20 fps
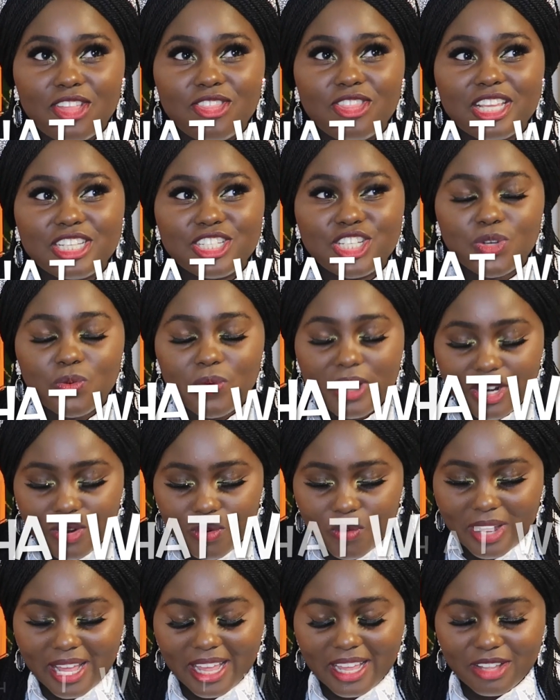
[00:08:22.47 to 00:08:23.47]
Then she went
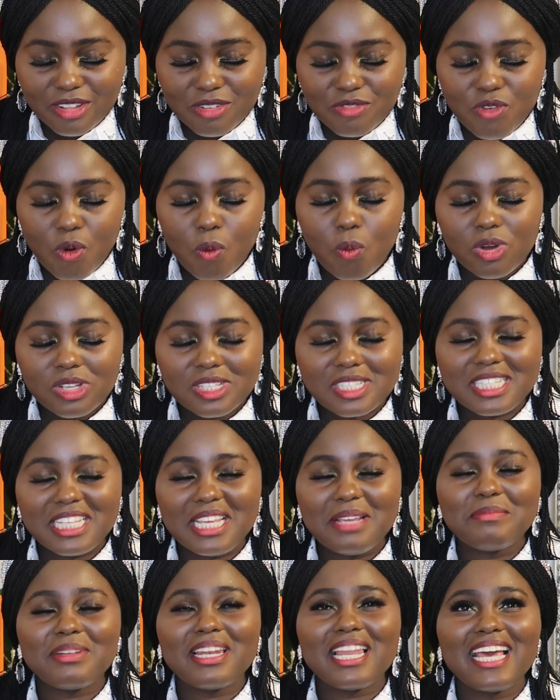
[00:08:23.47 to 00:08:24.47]
away for what
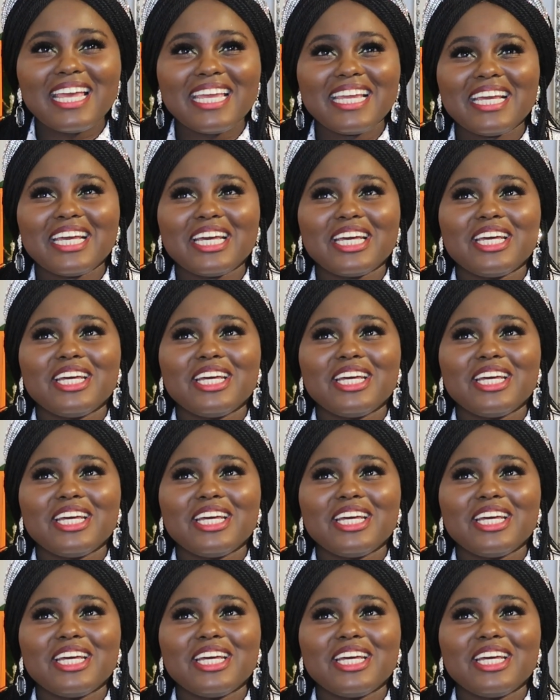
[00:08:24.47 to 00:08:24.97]
seemed like